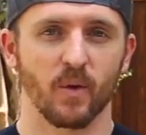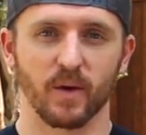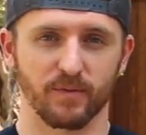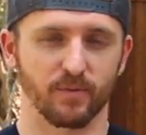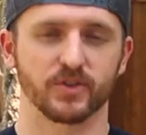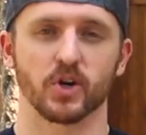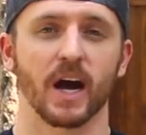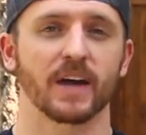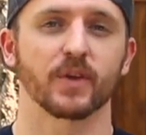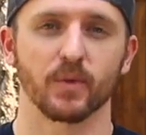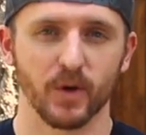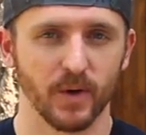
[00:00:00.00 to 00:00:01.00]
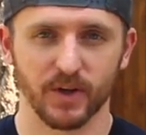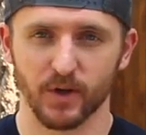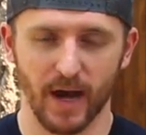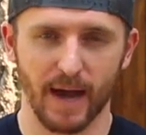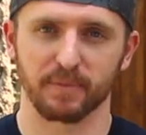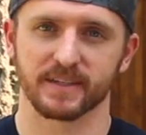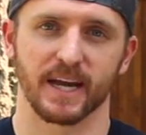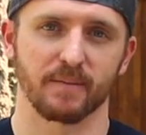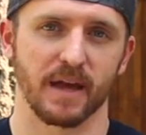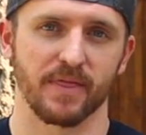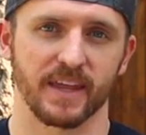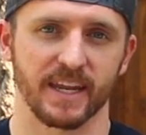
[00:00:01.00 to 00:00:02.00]
We've tried the ruin your
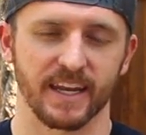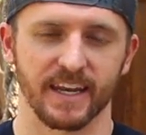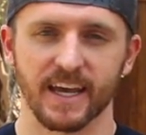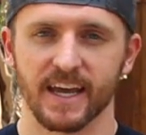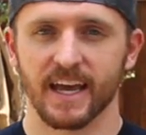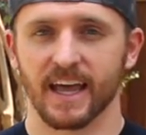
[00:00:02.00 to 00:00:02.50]
appetite method, and